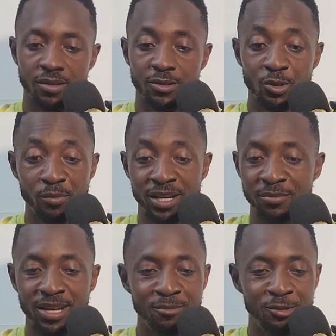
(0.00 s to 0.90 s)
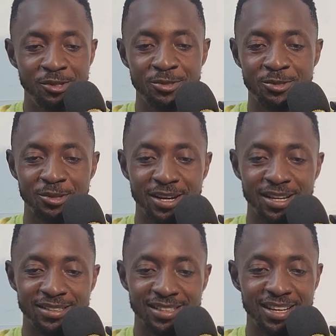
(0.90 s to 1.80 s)
Don't mind me, I'm doing
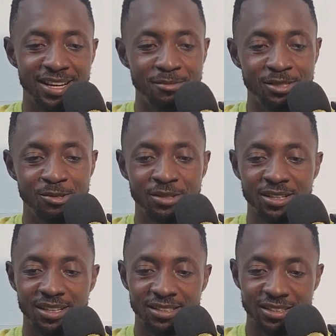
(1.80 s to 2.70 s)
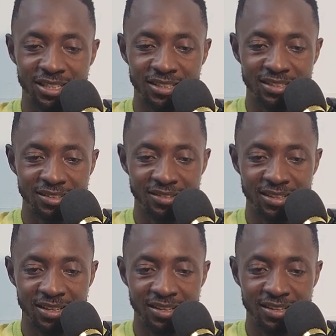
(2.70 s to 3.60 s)
tutorials, then I'm still looking at the chart. Okay,